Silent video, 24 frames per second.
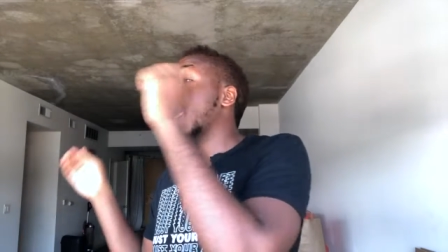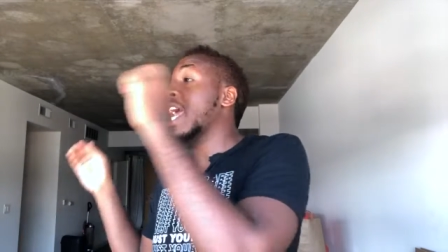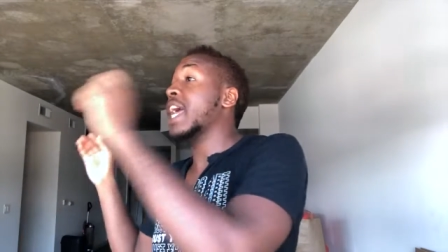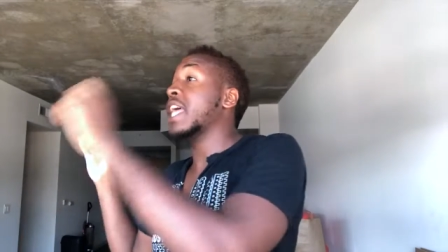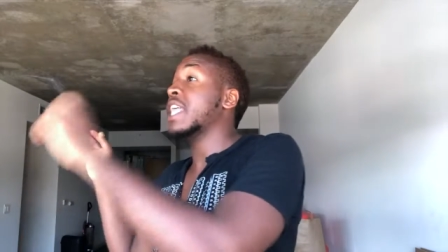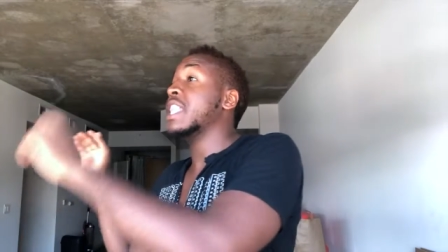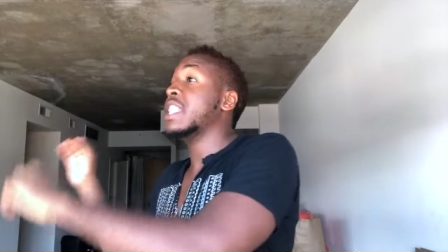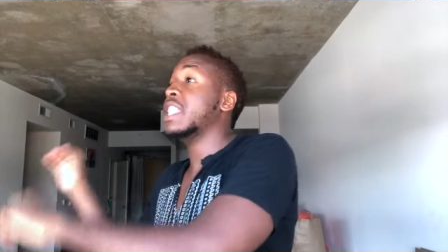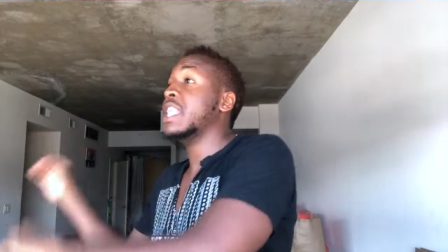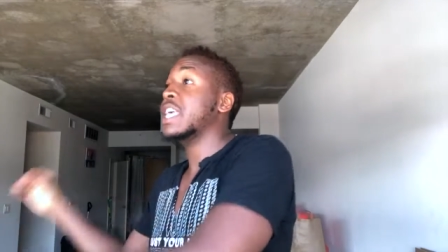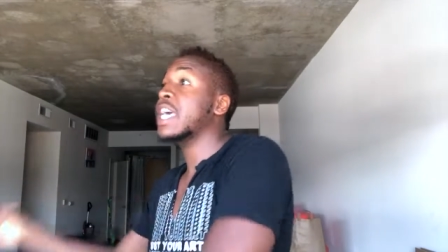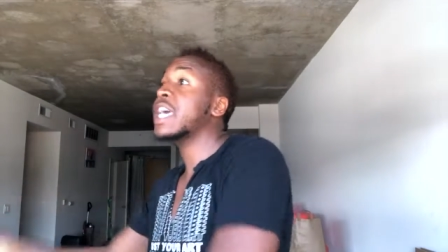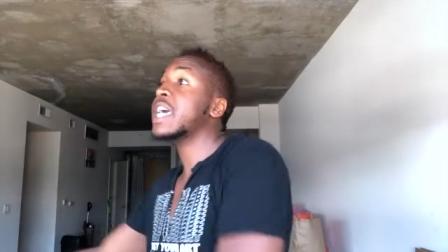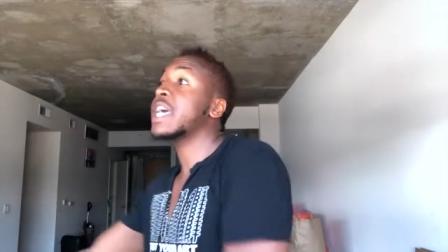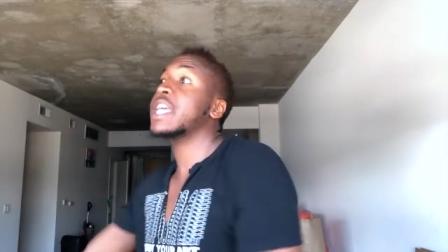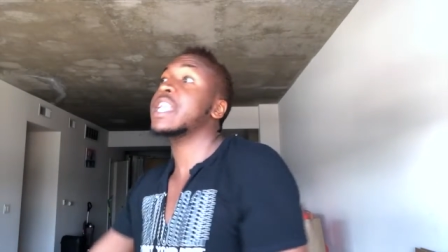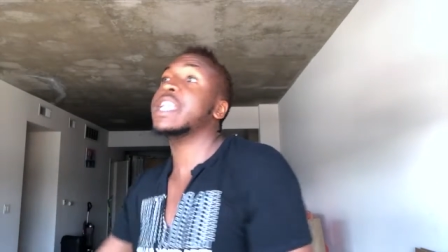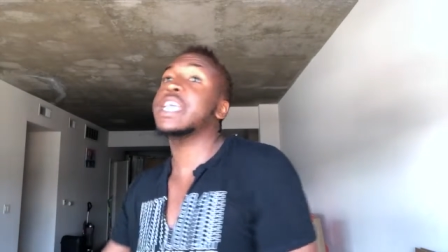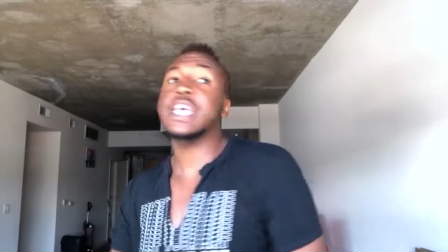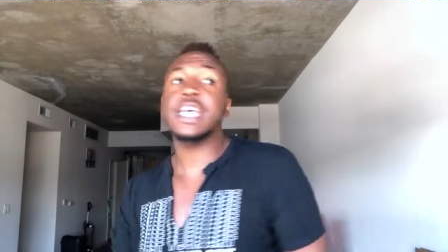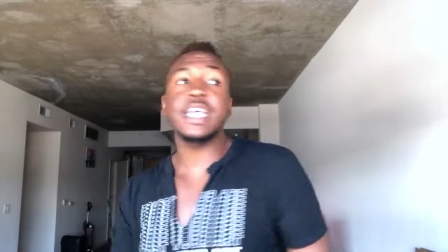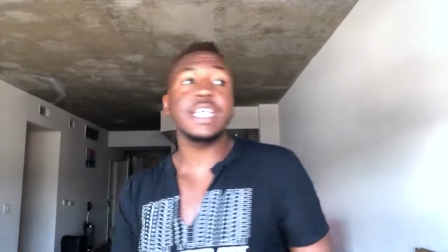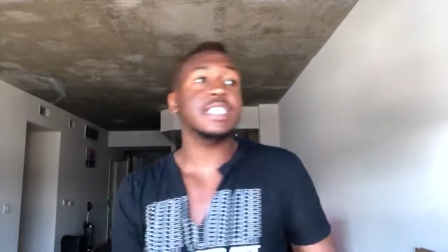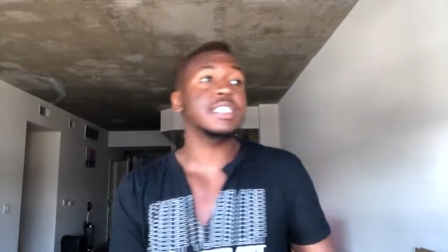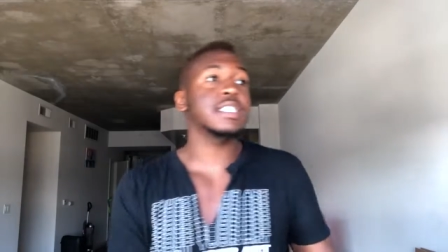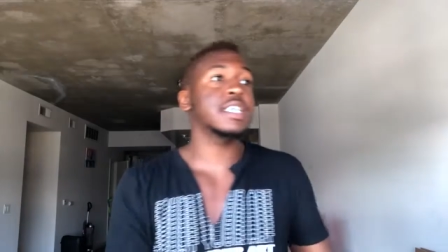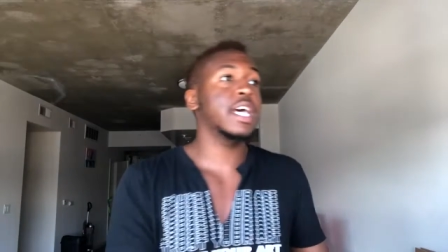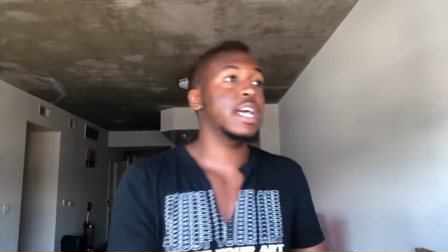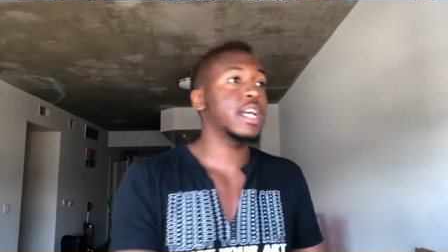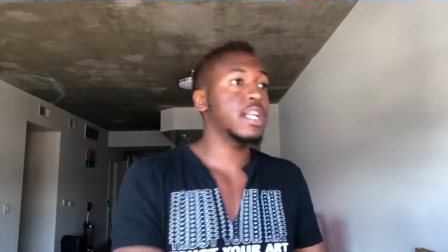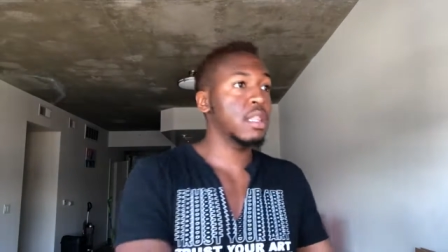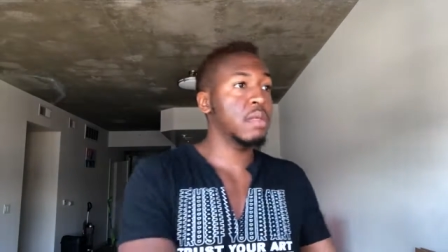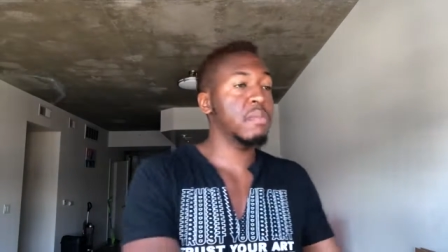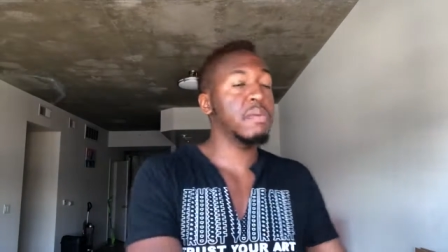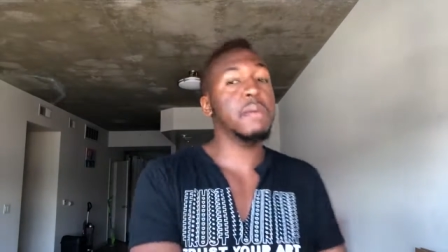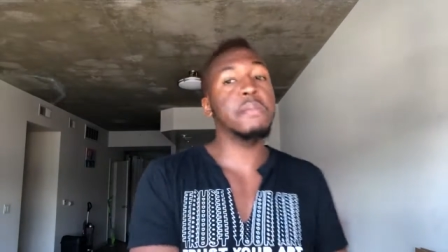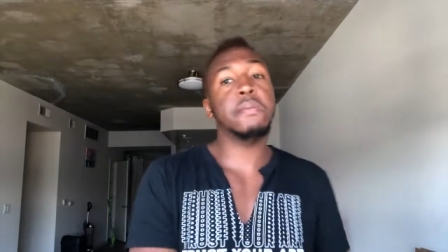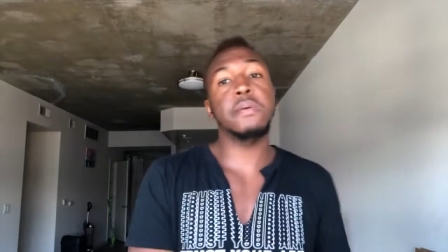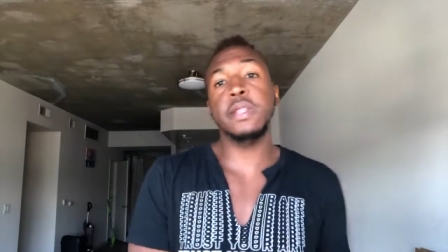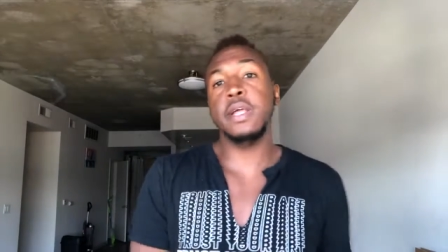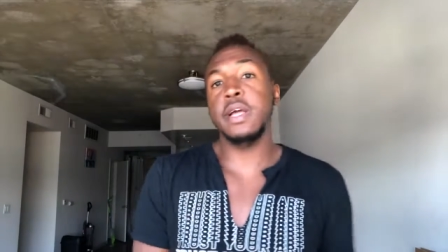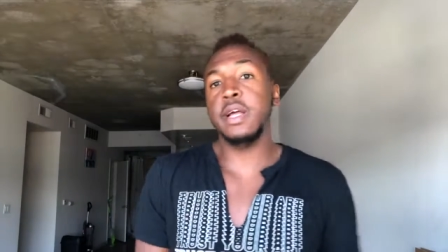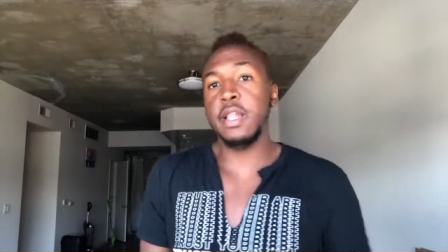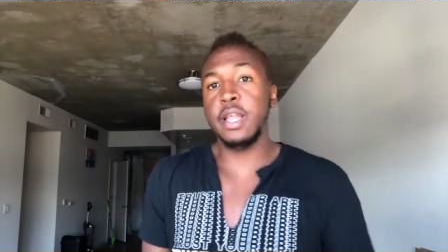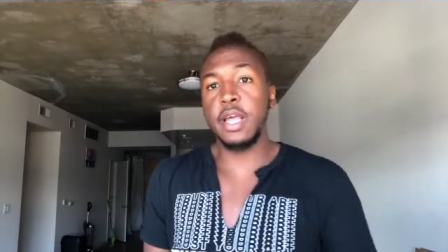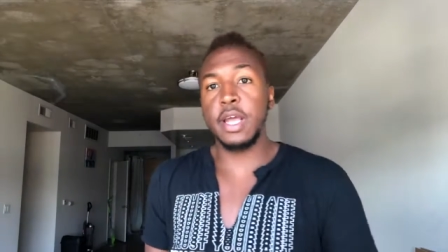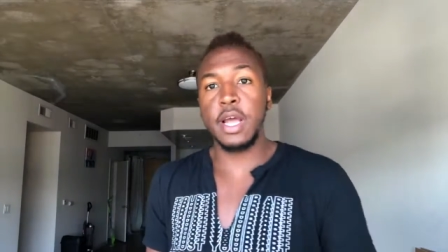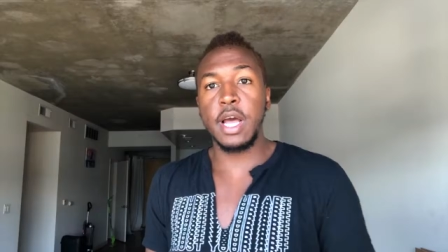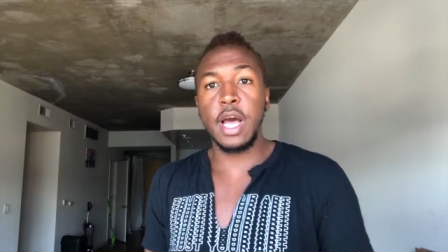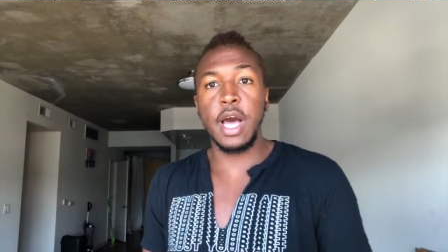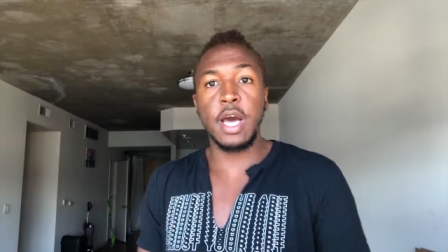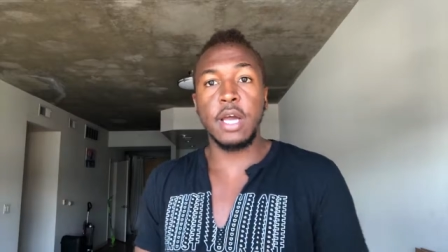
And then it's like the people that like,